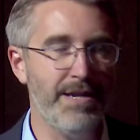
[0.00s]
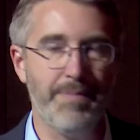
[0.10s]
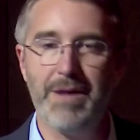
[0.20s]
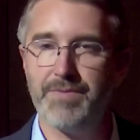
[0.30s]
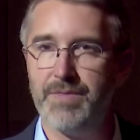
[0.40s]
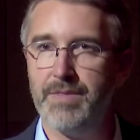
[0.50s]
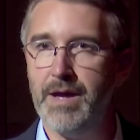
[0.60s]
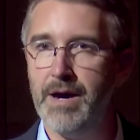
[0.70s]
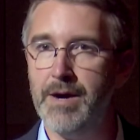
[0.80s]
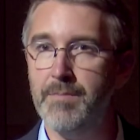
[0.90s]
about
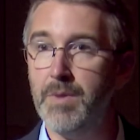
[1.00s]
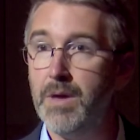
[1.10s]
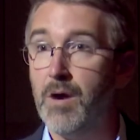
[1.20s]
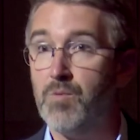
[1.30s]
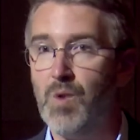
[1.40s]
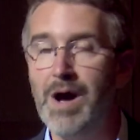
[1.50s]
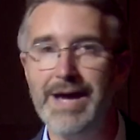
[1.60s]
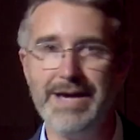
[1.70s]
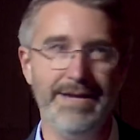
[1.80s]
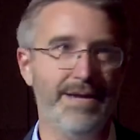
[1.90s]

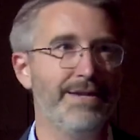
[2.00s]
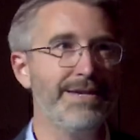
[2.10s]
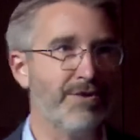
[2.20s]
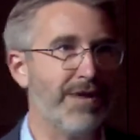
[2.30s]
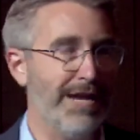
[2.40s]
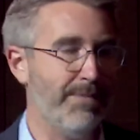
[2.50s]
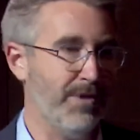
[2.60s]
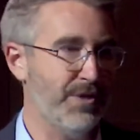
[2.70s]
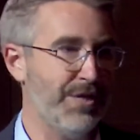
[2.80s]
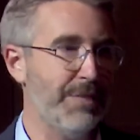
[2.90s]
Orion, NIRCam
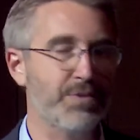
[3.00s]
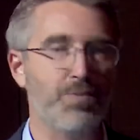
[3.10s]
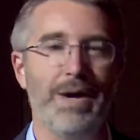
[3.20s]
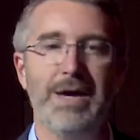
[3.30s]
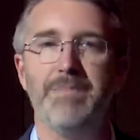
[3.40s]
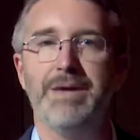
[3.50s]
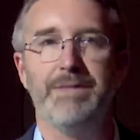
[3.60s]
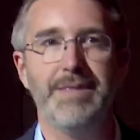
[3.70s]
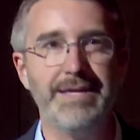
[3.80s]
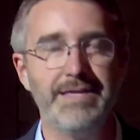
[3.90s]
on James Webb,
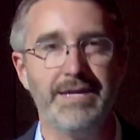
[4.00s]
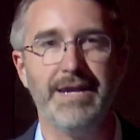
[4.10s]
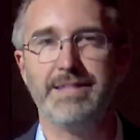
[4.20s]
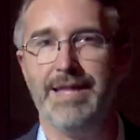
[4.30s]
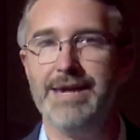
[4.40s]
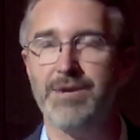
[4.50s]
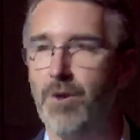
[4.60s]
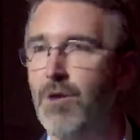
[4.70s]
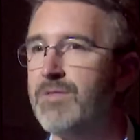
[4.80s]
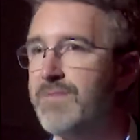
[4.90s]
the InSight lander,
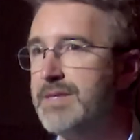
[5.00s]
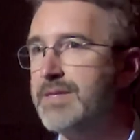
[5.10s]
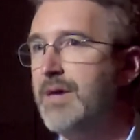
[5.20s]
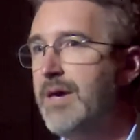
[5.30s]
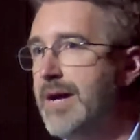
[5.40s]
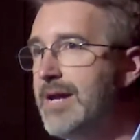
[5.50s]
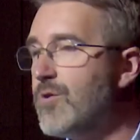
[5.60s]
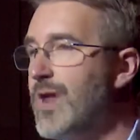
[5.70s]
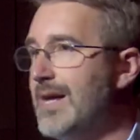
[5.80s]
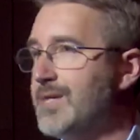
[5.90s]
all of these
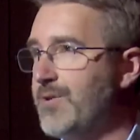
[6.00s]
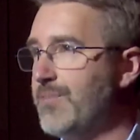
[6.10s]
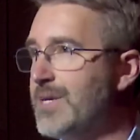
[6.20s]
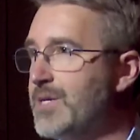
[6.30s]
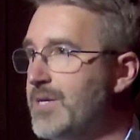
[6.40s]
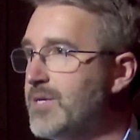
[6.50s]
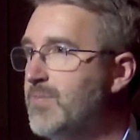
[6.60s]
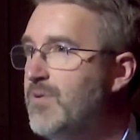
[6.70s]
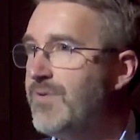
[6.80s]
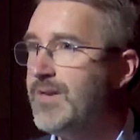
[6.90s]
international missions
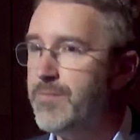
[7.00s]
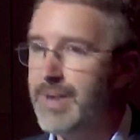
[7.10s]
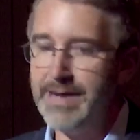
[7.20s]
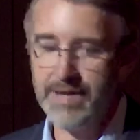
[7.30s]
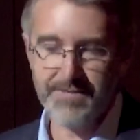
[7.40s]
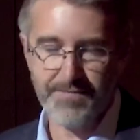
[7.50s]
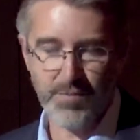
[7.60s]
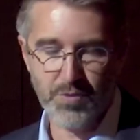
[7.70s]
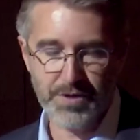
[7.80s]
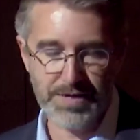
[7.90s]
moving humanity
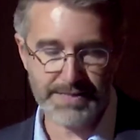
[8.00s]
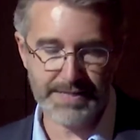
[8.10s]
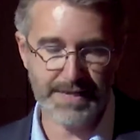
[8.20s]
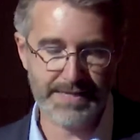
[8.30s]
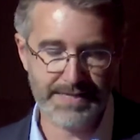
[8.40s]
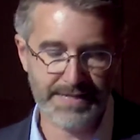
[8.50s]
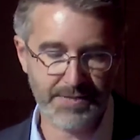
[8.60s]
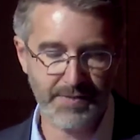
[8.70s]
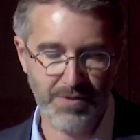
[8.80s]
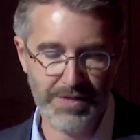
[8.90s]
forward in science and
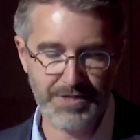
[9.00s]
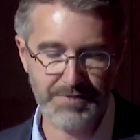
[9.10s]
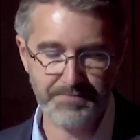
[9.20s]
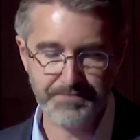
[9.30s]
exploration.